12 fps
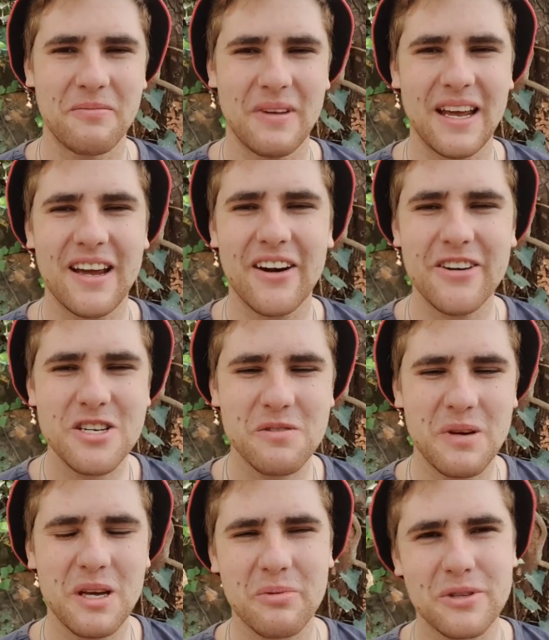encouraging
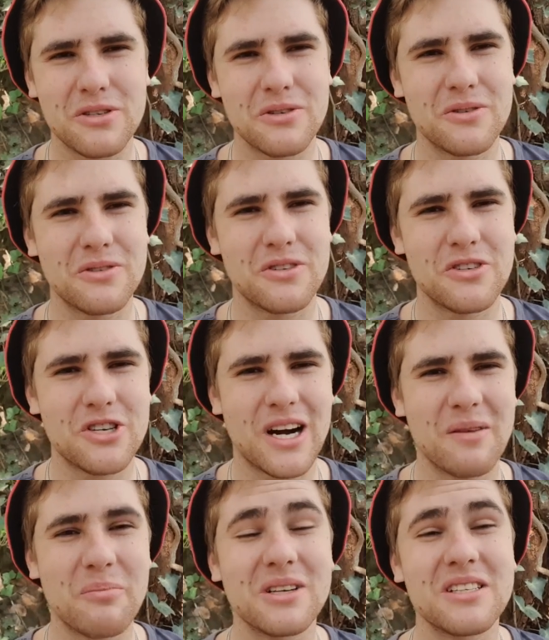people to try
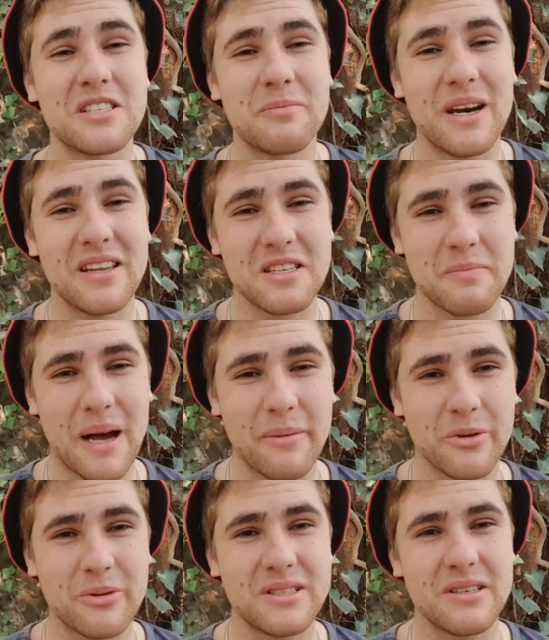and participate in this
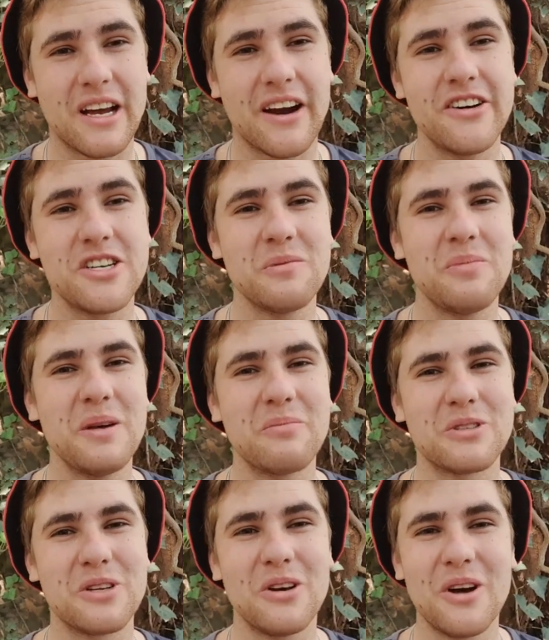Bible quiz, encouraging people
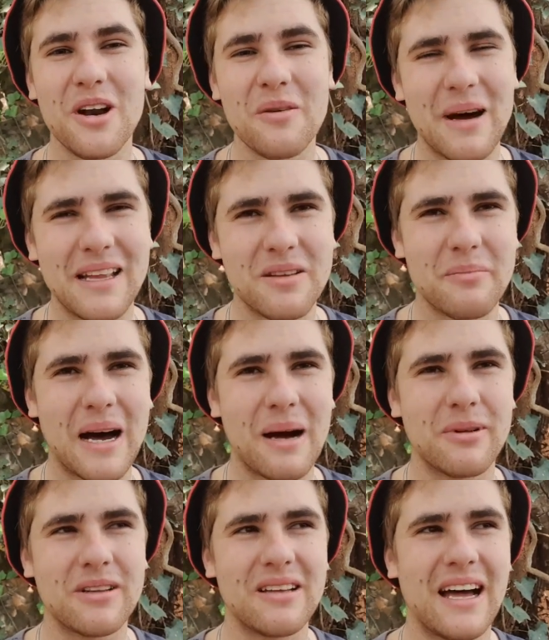to learn about the
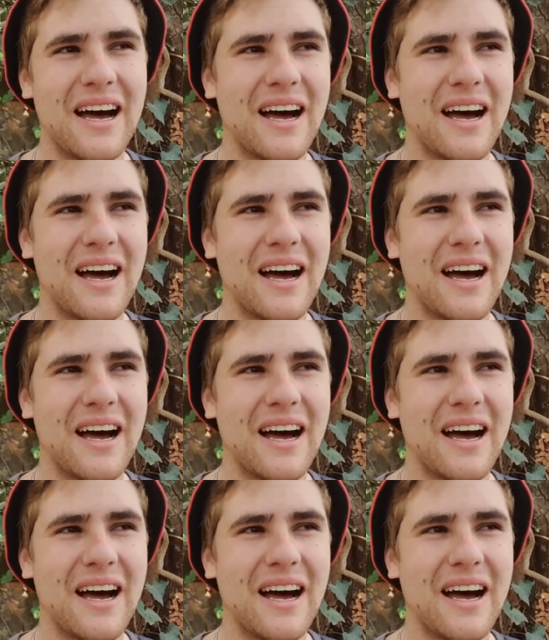Bible,